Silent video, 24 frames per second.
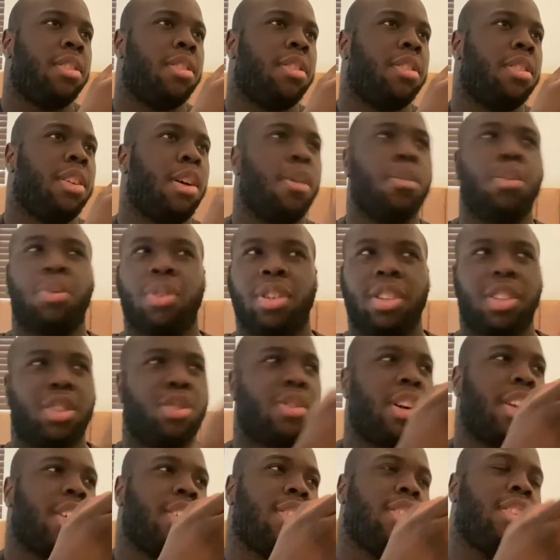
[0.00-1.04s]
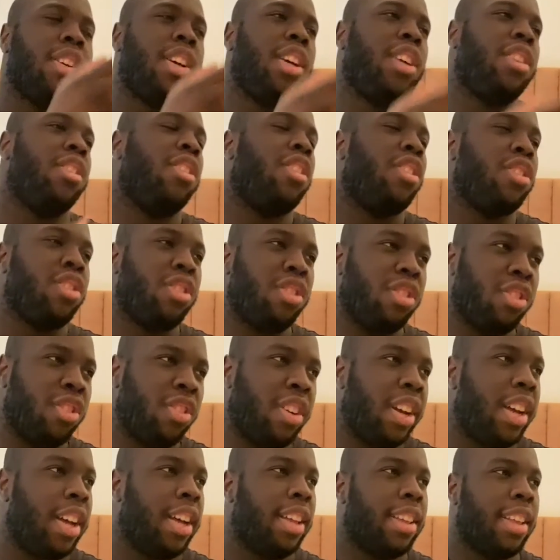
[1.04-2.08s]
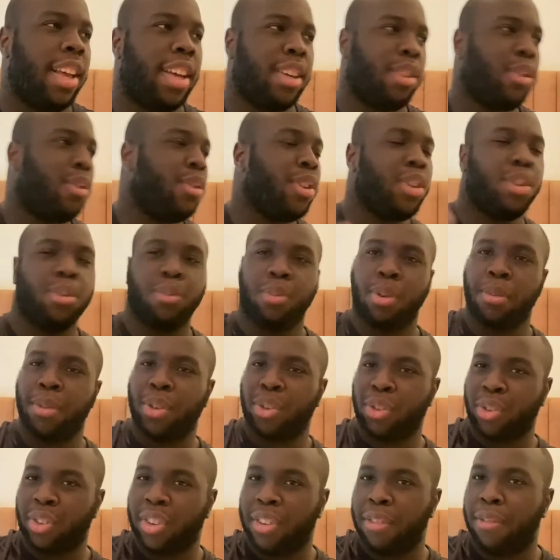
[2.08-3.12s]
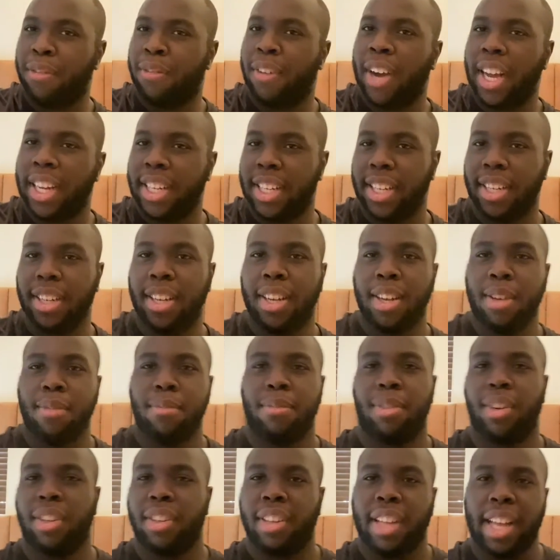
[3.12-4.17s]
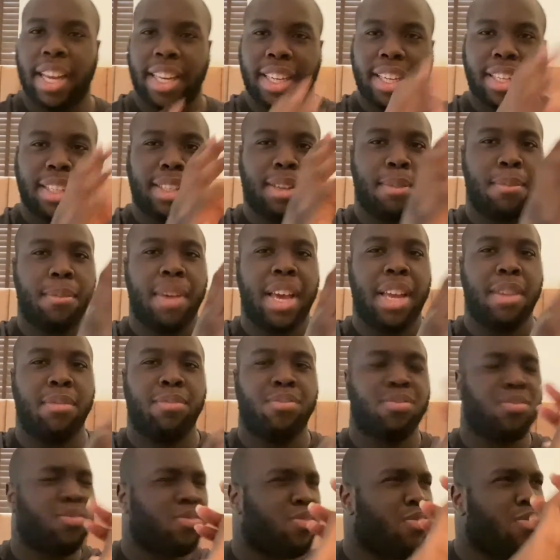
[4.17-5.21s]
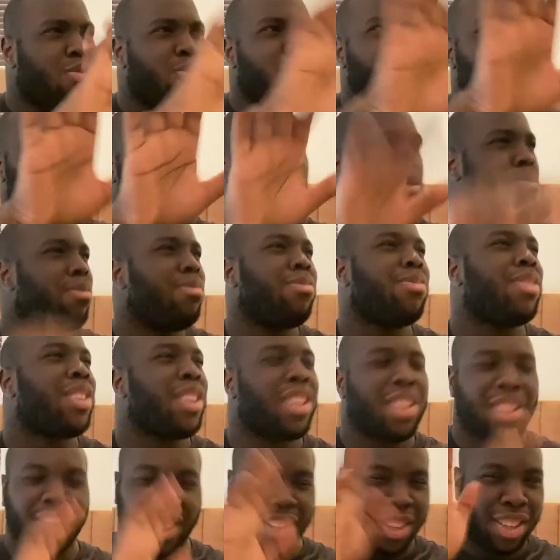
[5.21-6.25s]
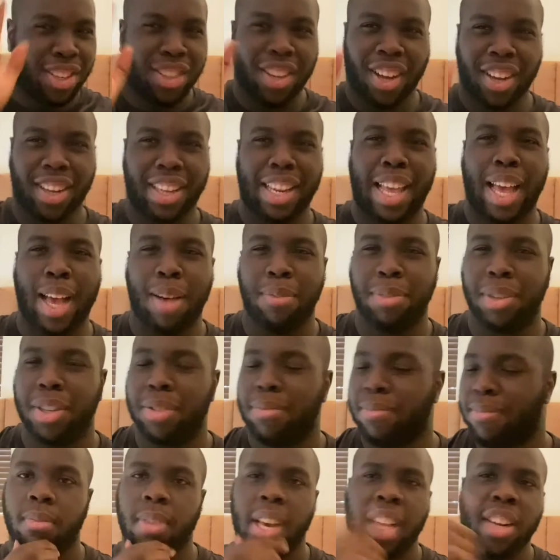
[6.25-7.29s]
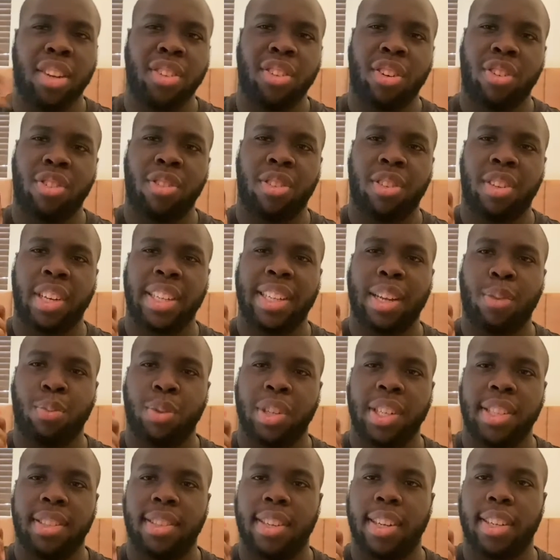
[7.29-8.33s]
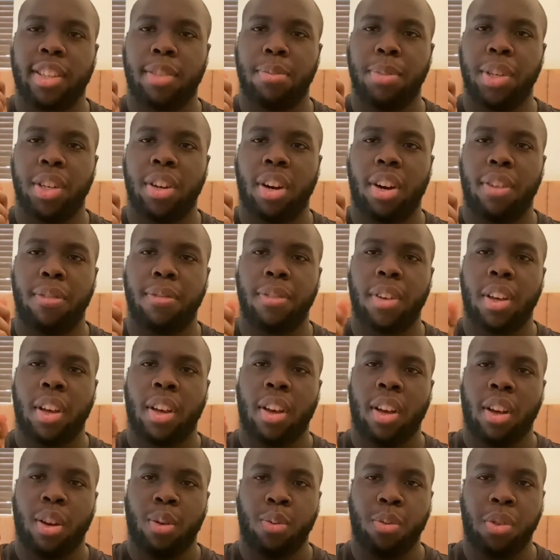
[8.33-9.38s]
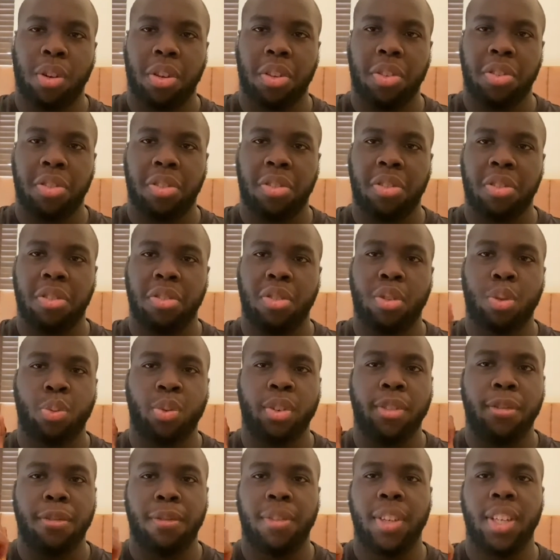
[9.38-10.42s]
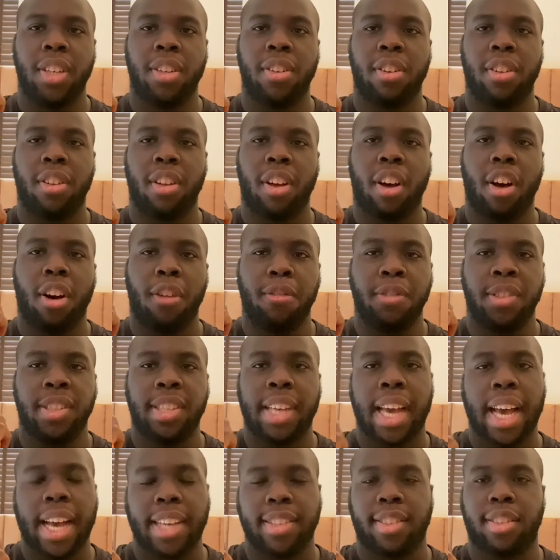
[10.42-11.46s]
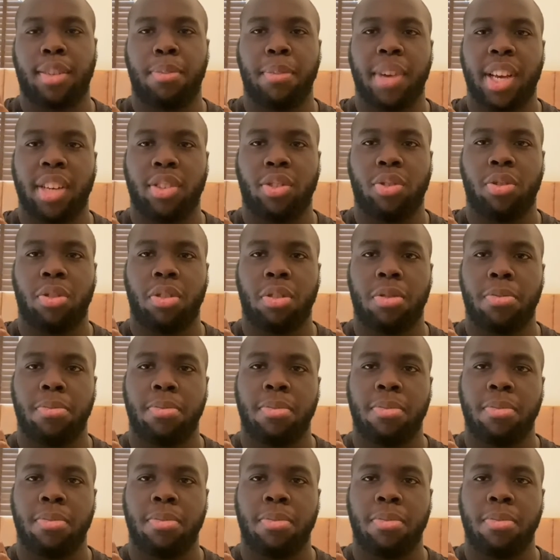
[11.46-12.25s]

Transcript: I mean, what are they trying to say? Oh, you know, like only the women are good at fighting, but like the men, nope, not gonna happen. And another thing that really ticked me off was the reveal of Taskmaster.